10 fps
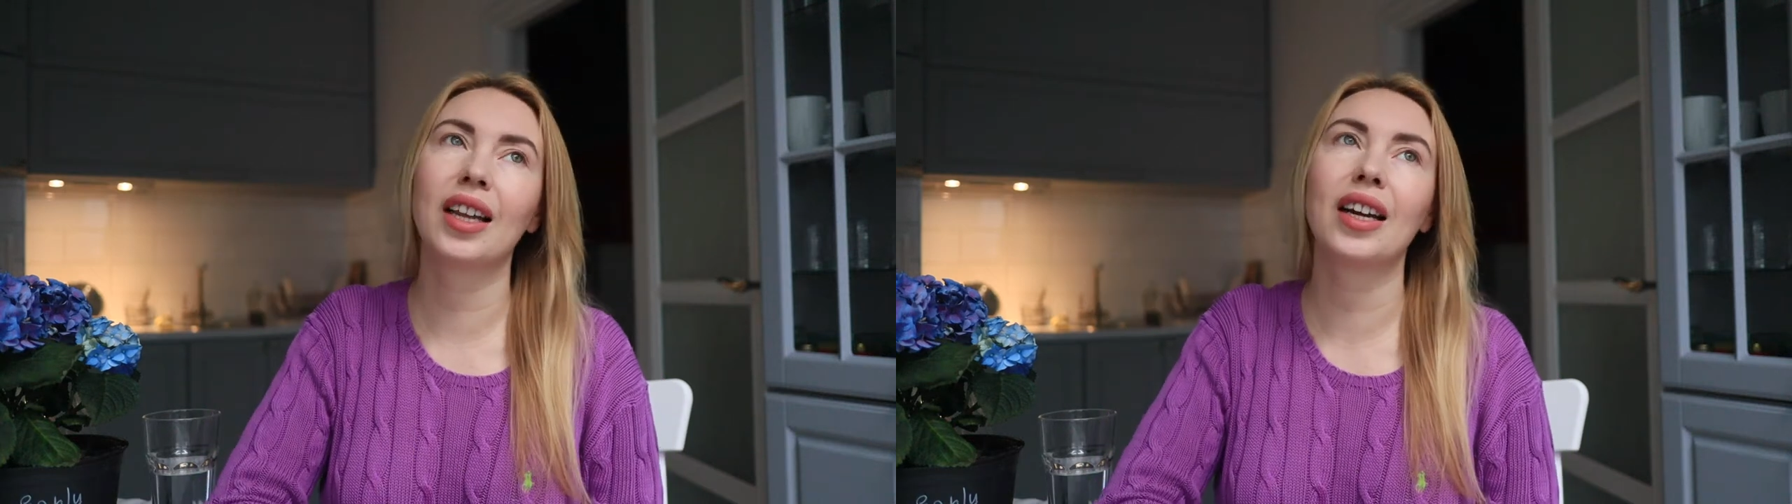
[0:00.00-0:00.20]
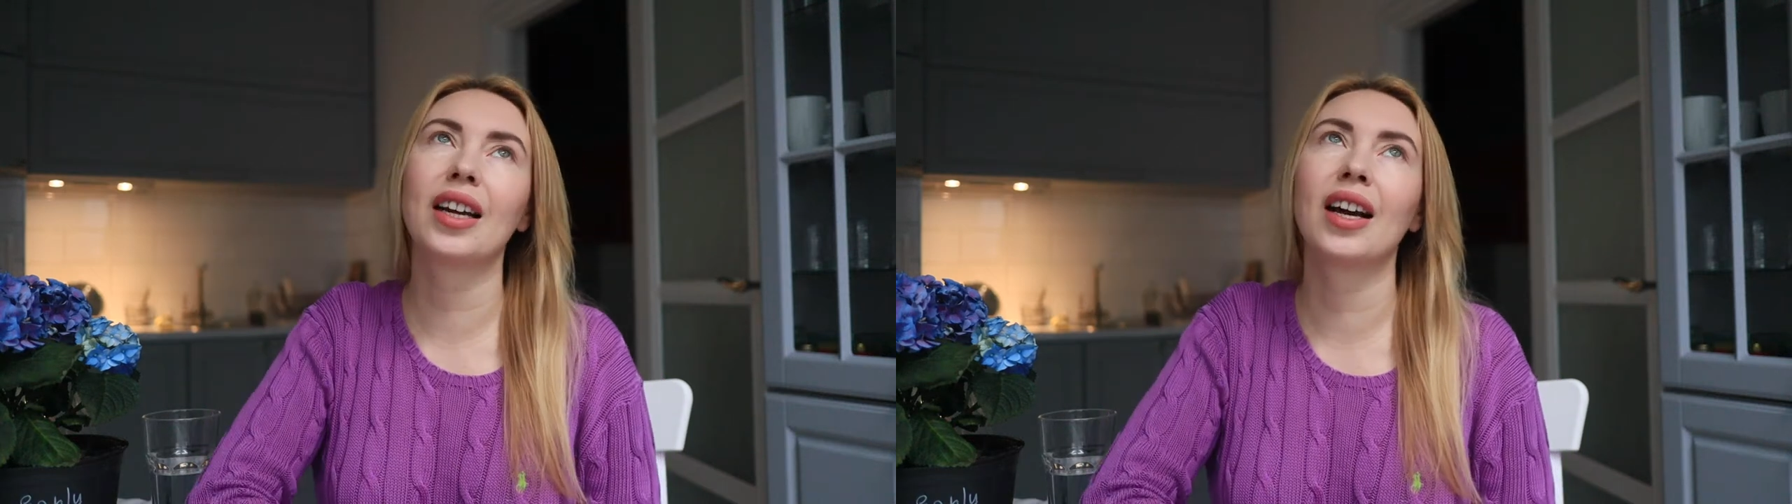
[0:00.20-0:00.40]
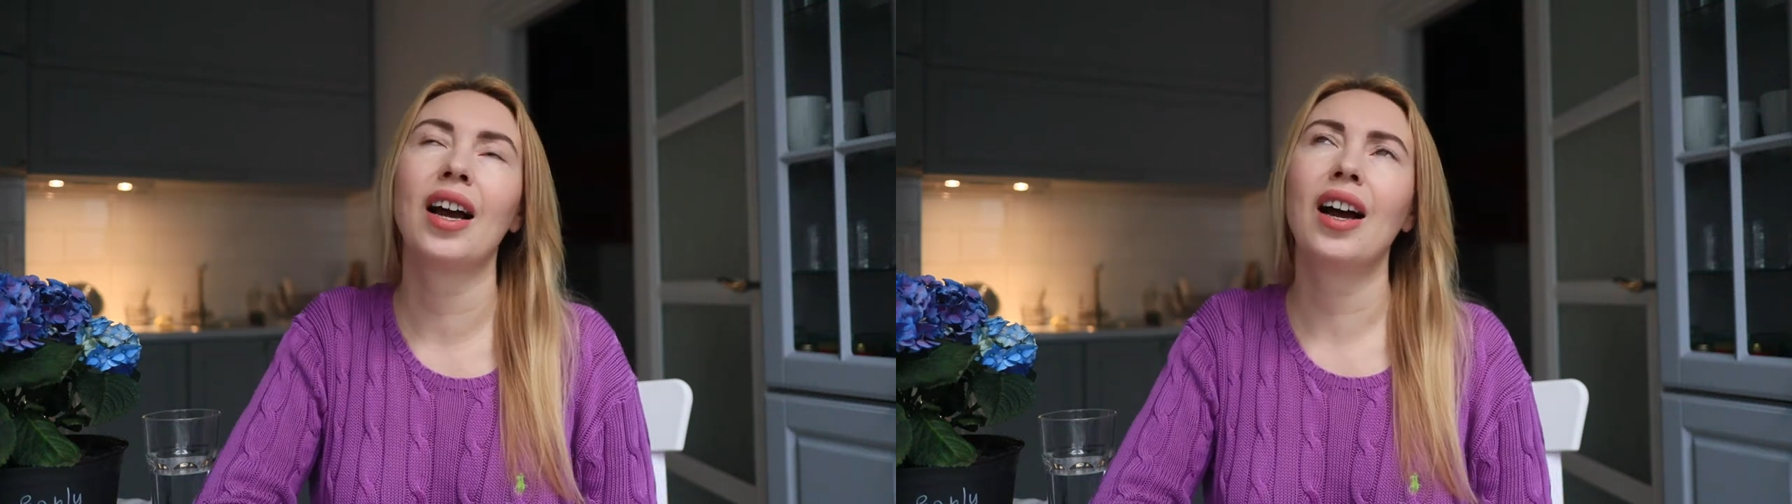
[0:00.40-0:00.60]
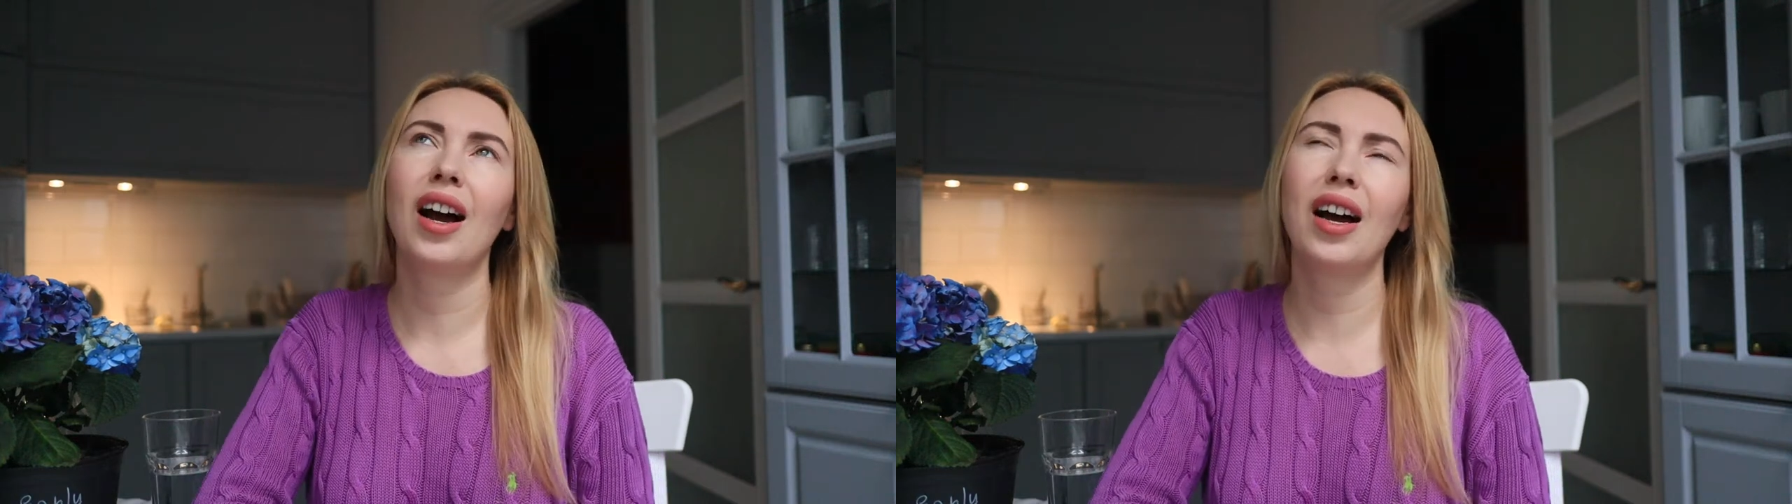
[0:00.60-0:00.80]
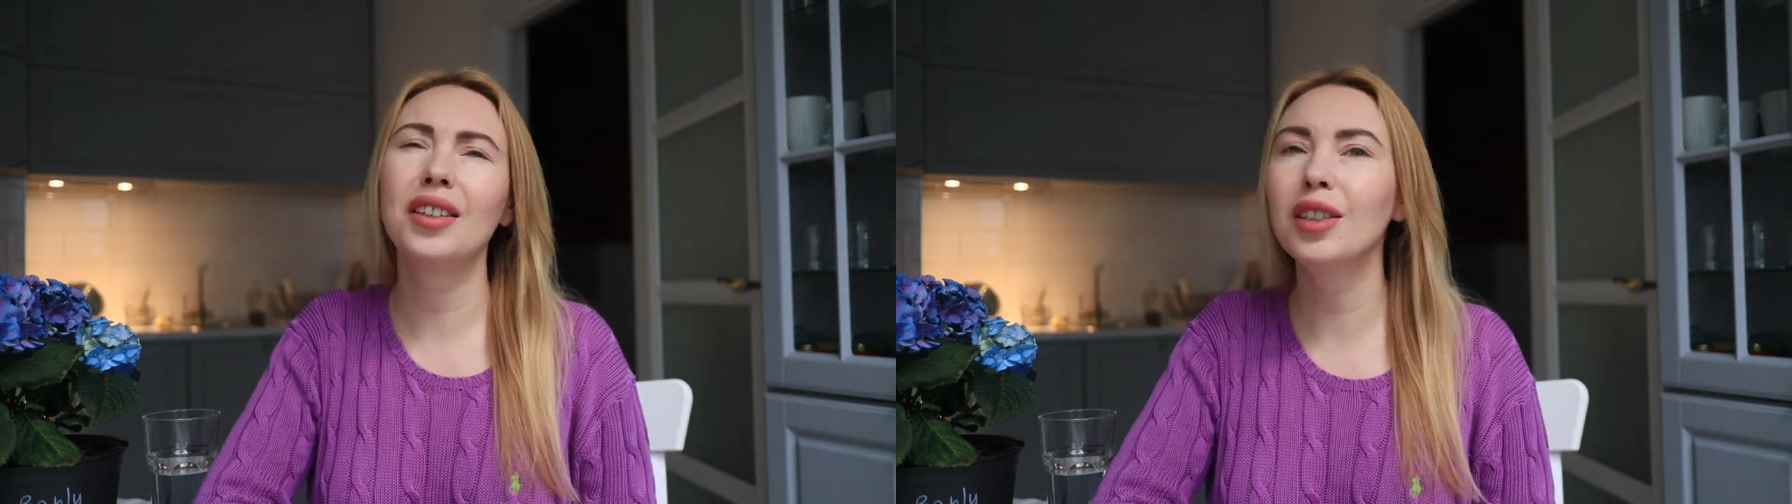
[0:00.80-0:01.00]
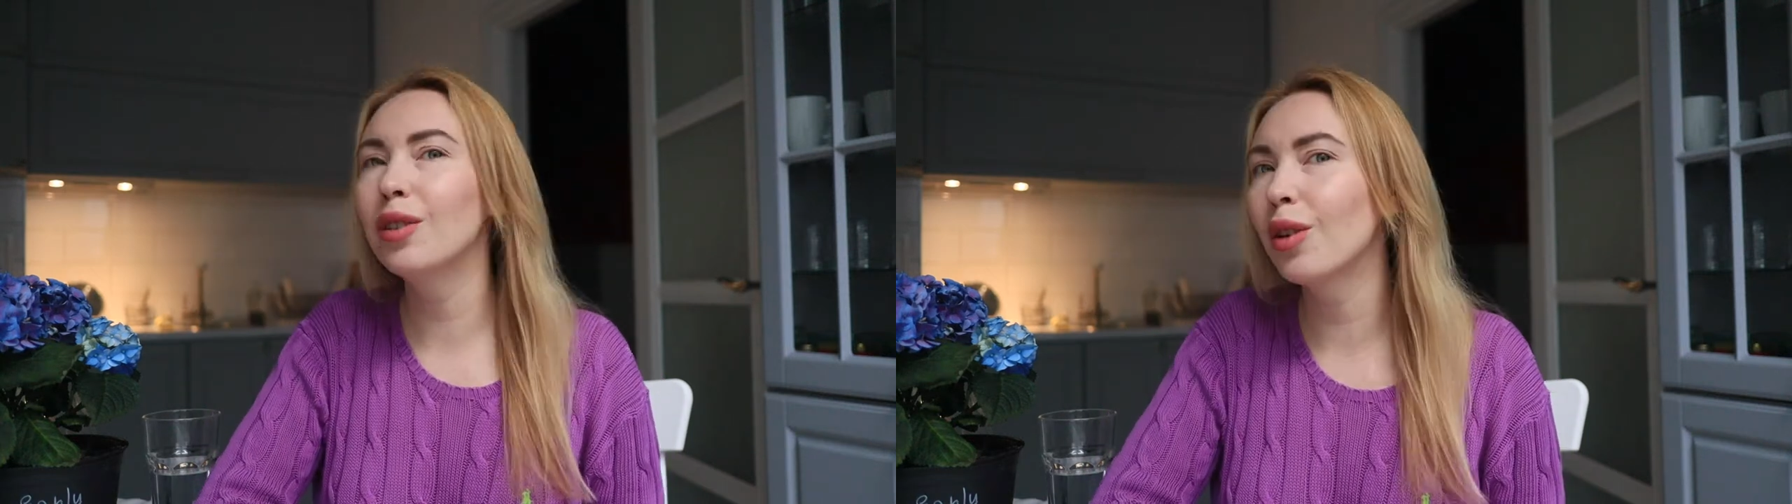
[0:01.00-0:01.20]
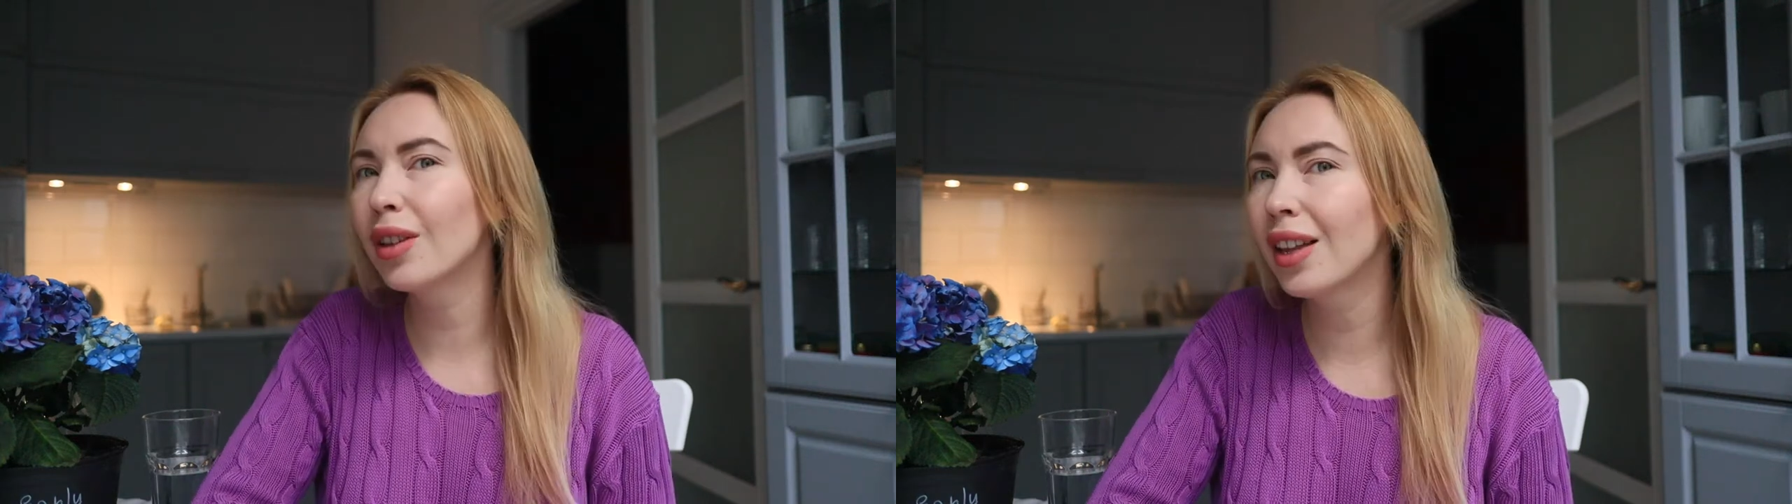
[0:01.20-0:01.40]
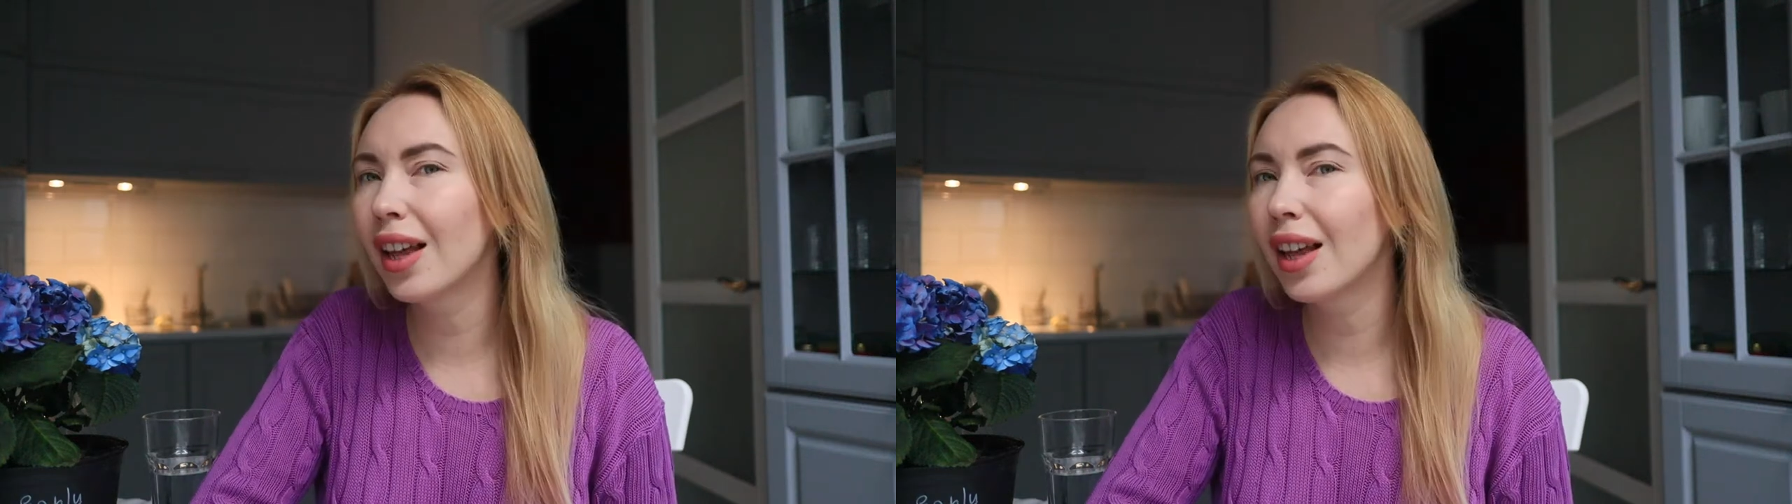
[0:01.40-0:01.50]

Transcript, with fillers: like I did not